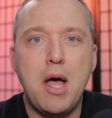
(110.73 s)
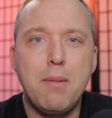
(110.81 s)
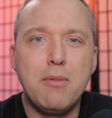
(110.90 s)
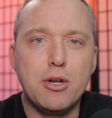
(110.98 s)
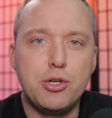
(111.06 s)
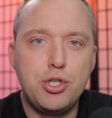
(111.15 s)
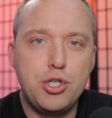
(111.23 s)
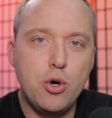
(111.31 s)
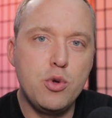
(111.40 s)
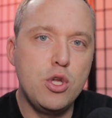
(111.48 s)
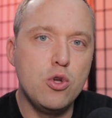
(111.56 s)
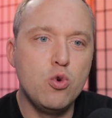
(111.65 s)
I'm going to
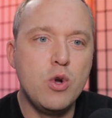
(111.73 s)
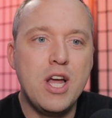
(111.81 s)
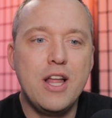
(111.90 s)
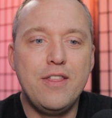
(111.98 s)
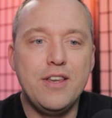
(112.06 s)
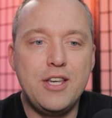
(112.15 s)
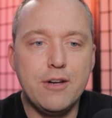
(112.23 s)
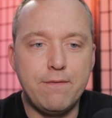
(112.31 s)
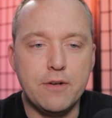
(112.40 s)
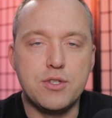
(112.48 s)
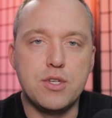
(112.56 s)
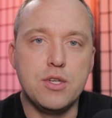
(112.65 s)
show you the
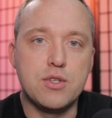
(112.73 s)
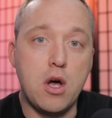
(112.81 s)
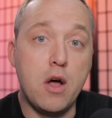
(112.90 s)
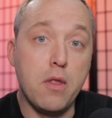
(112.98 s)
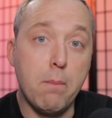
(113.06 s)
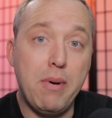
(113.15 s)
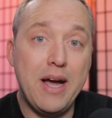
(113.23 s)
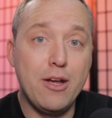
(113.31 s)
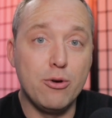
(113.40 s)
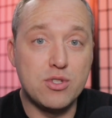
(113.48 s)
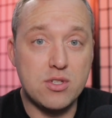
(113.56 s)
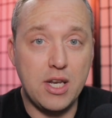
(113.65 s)
differences on the
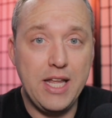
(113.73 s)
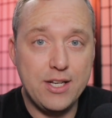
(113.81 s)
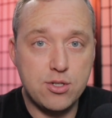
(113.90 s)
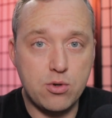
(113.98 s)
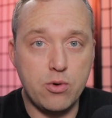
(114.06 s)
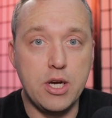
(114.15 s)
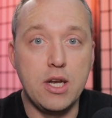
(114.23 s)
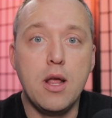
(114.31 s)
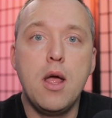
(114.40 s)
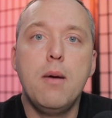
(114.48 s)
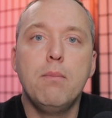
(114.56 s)
BIOS select screen